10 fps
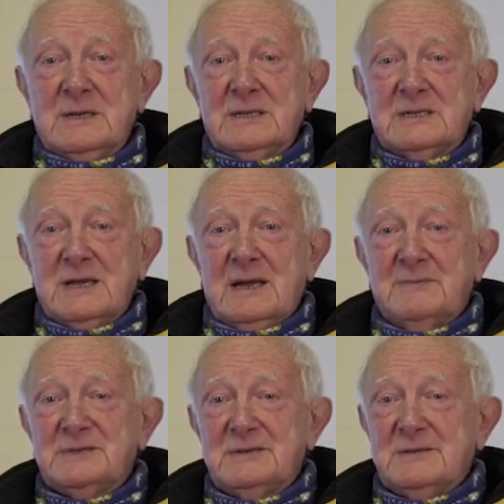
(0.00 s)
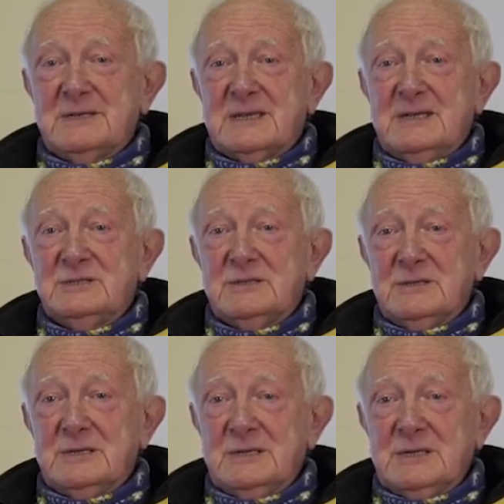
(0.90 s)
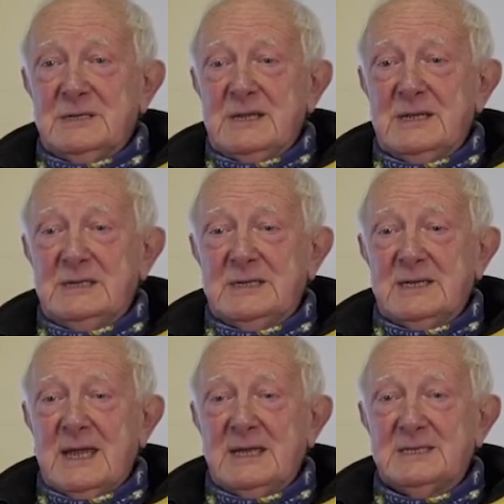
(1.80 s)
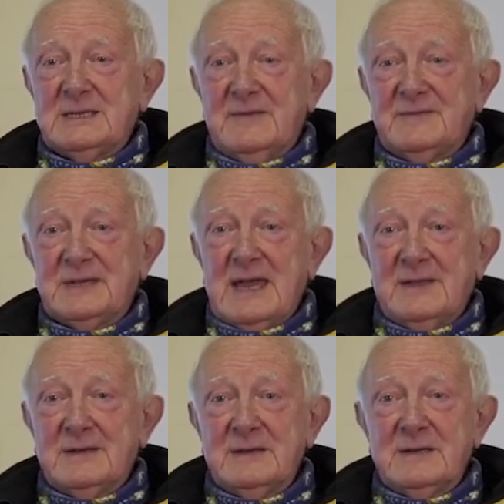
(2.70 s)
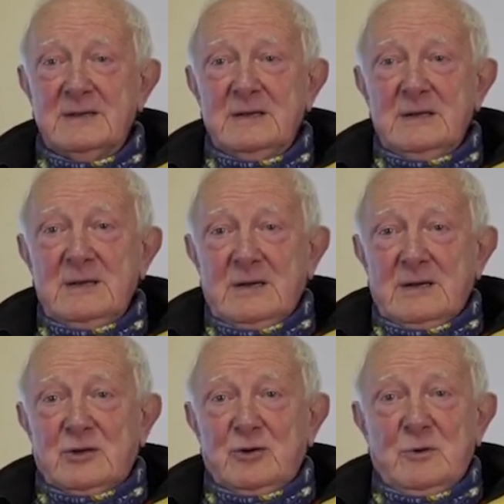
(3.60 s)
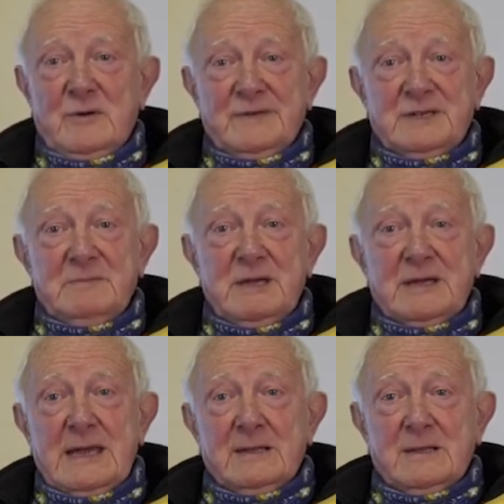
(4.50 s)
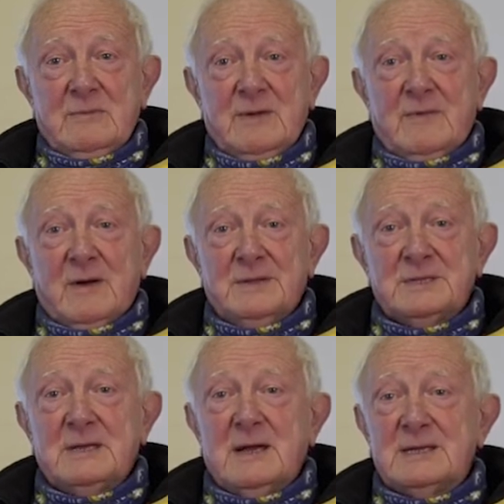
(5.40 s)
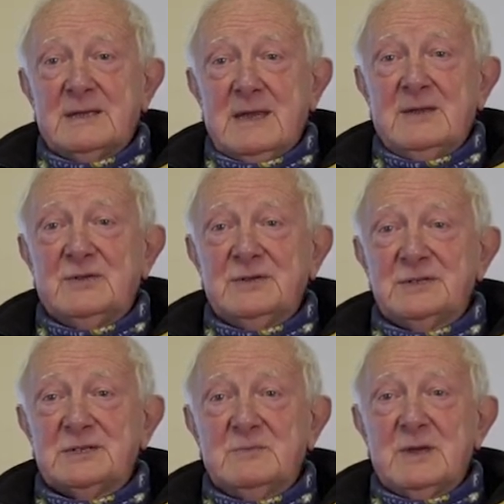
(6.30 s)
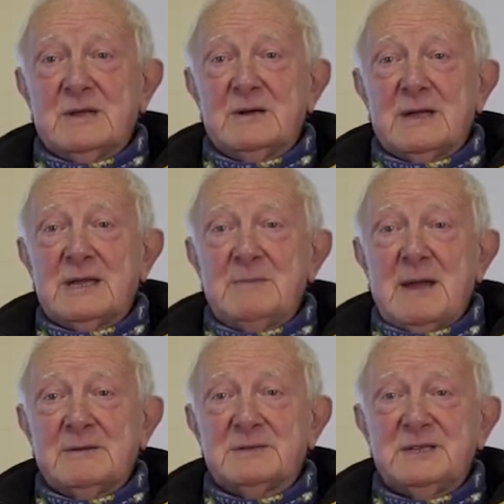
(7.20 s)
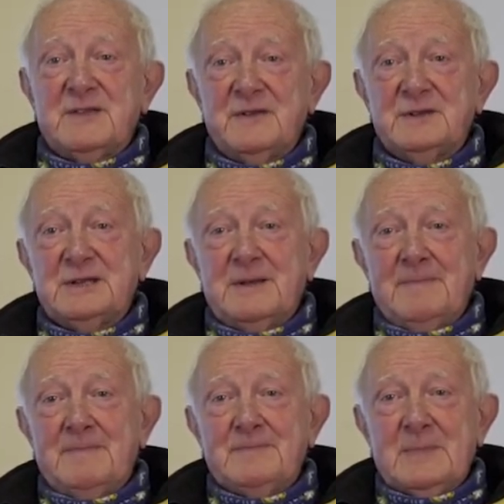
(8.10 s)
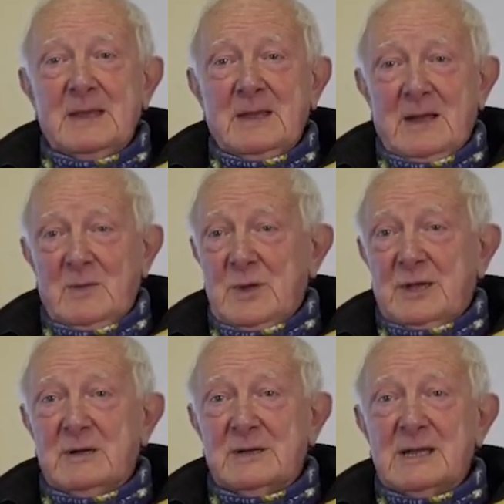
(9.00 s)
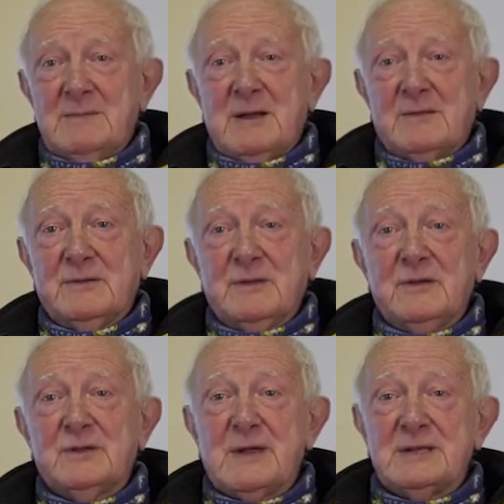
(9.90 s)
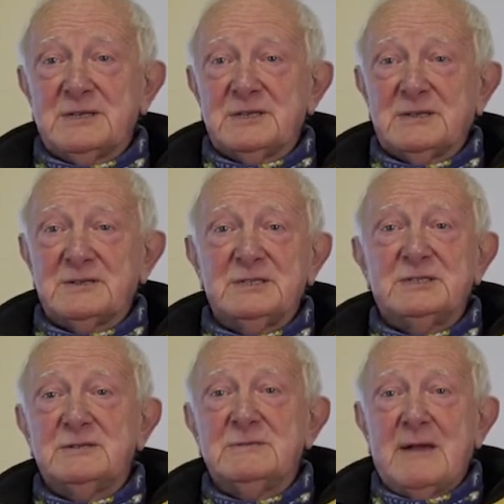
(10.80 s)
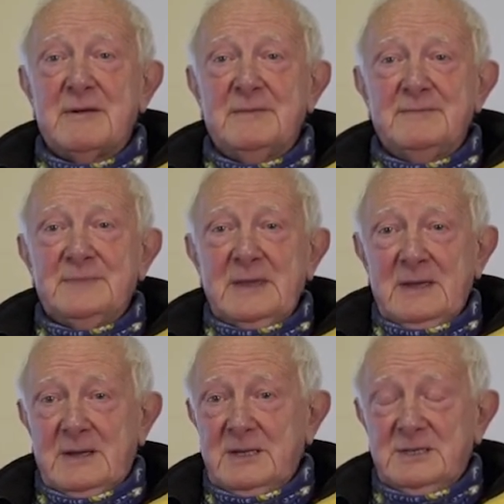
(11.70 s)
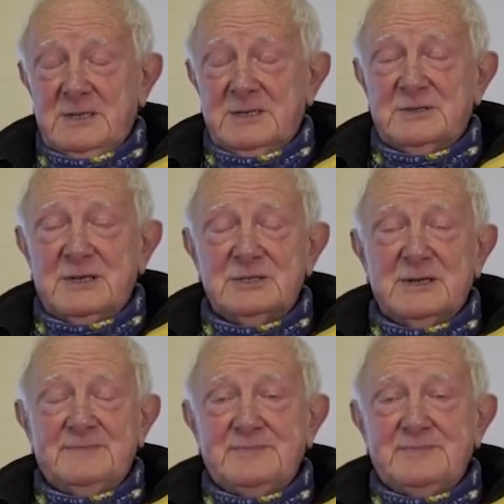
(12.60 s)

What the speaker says: it's absolutely essential that you need to get yourself together and come over to Mere Gill. We've got this guy to the entrance and we can't get him out because it's flooded. And we can't get him out through the other entrance because it's too narrow and he's in a stretcher.